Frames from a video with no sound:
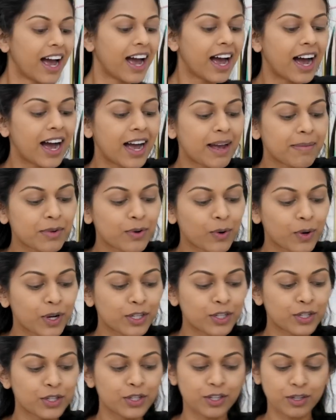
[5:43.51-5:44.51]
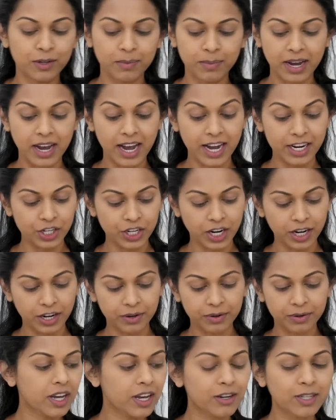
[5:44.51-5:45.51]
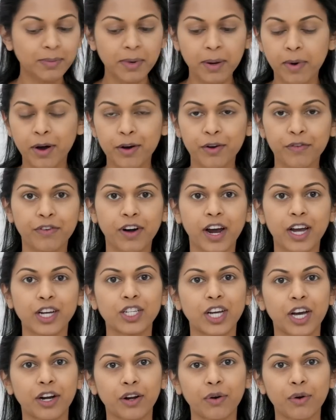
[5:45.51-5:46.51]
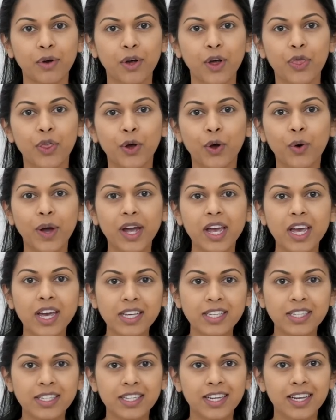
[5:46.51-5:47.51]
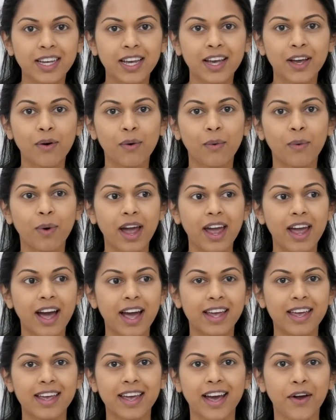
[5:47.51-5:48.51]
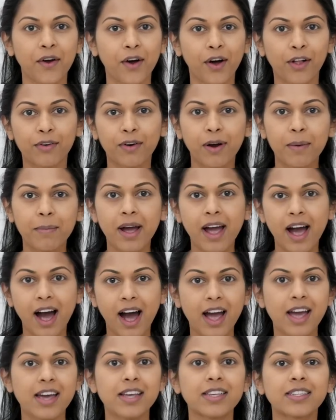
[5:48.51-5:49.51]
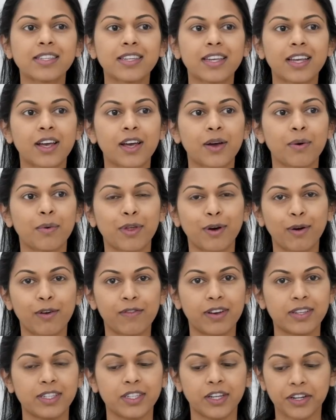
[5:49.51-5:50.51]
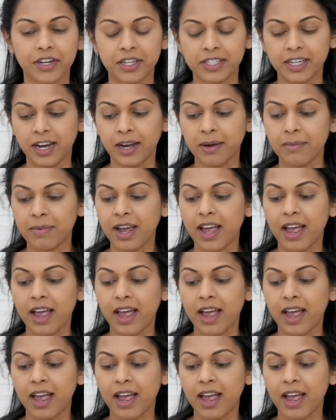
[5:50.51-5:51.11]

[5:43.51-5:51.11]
I'm going to do my eyeshadow. Here's my motto for eyeshadow. The quickest way I can get color on my eyes without investing a lot of time.